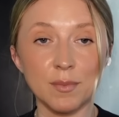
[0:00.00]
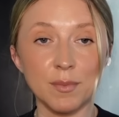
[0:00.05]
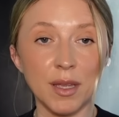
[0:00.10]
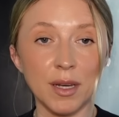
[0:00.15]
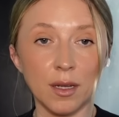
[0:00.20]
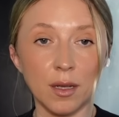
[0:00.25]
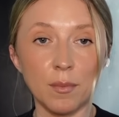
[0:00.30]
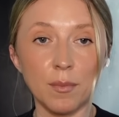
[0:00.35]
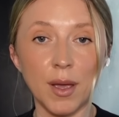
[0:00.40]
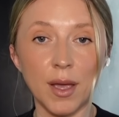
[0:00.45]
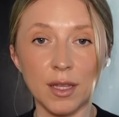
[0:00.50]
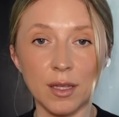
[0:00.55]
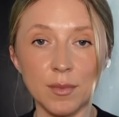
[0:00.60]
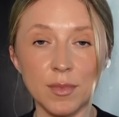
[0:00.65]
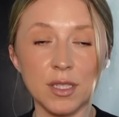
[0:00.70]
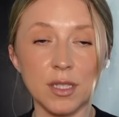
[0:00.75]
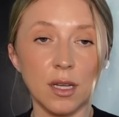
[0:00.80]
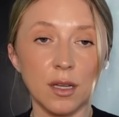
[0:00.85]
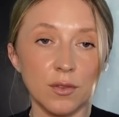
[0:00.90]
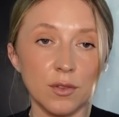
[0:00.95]
men compare
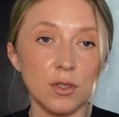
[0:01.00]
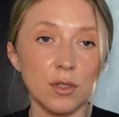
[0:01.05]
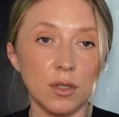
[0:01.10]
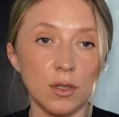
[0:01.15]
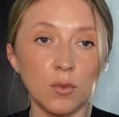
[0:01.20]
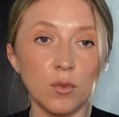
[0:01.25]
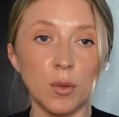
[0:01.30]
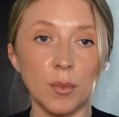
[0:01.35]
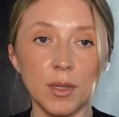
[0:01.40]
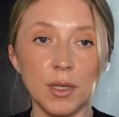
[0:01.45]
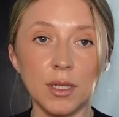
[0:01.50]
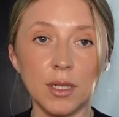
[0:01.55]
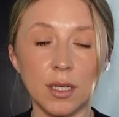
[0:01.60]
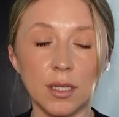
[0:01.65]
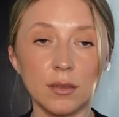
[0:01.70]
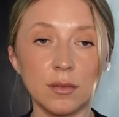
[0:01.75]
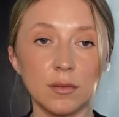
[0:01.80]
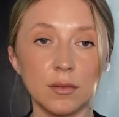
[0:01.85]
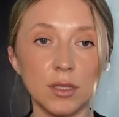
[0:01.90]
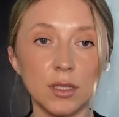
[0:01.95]
themselves to the woman
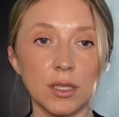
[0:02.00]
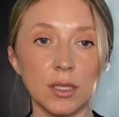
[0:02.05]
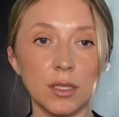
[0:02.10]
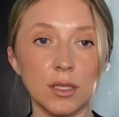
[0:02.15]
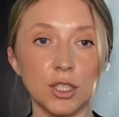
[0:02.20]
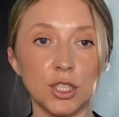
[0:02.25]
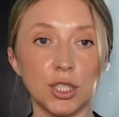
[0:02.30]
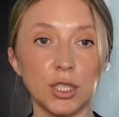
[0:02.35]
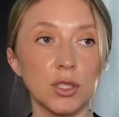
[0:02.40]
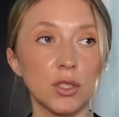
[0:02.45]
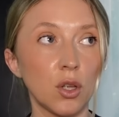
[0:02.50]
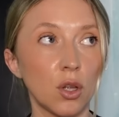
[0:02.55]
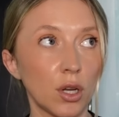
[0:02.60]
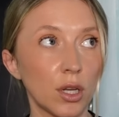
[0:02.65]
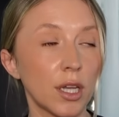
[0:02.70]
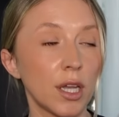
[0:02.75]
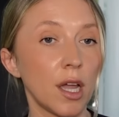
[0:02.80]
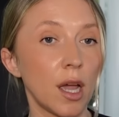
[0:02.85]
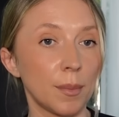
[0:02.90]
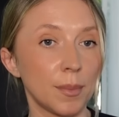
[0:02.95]
and she's not
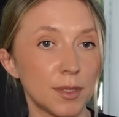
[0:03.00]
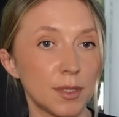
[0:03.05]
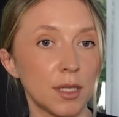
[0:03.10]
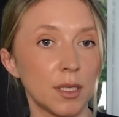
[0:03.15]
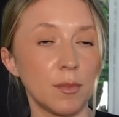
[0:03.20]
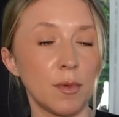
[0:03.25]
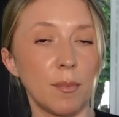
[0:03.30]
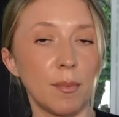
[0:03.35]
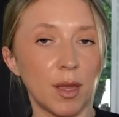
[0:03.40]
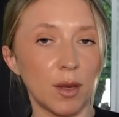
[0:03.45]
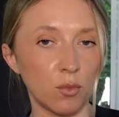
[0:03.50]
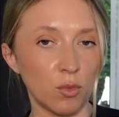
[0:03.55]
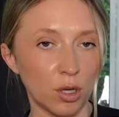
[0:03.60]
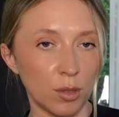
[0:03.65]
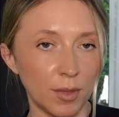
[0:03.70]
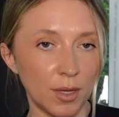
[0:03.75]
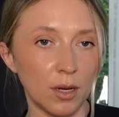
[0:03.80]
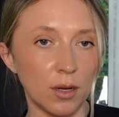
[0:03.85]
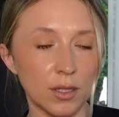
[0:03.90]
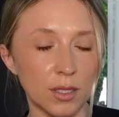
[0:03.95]
looking up to him and men want to
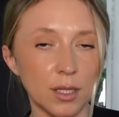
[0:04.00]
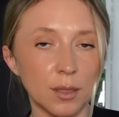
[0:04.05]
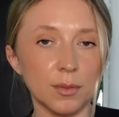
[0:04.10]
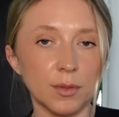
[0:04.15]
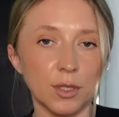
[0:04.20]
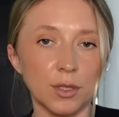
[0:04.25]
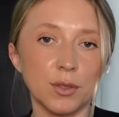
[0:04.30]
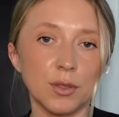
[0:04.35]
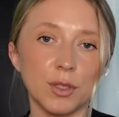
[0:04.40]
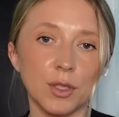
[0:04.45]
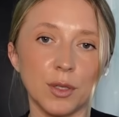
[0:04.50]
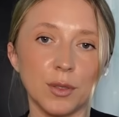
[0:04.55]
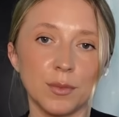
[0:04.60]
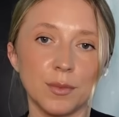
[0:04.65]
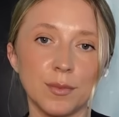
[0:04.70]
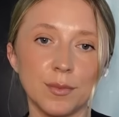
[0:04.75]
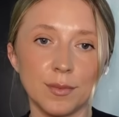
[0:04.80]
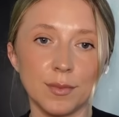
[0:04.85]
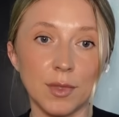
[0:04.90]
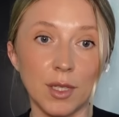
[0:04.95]
be looked up to so
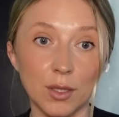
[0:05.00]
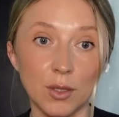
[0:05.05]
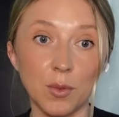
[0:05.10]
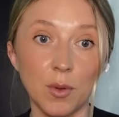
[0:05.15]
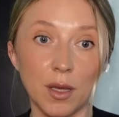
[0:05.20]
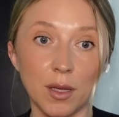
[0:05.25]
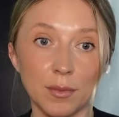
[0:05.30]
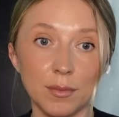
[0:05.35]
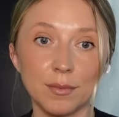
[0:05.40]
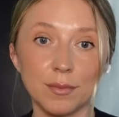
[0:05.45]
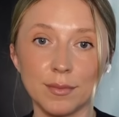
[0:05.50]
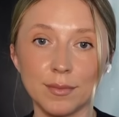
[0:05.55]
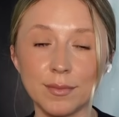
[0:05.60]
exactly